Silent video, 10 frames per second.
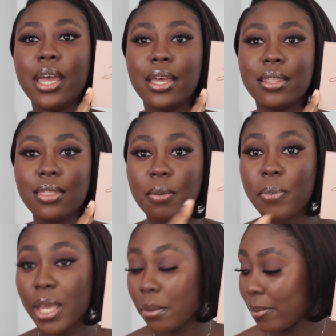and the
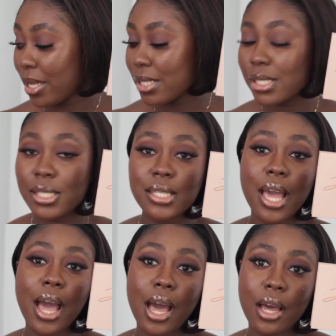pigments
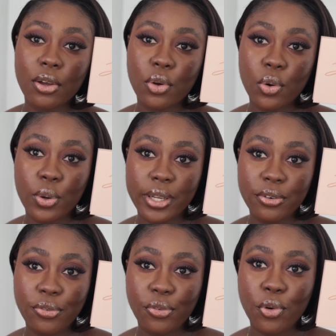are going
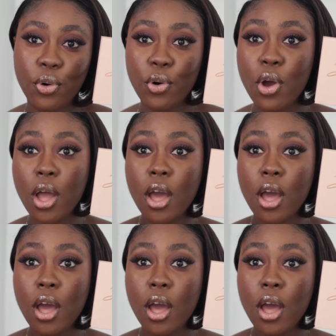for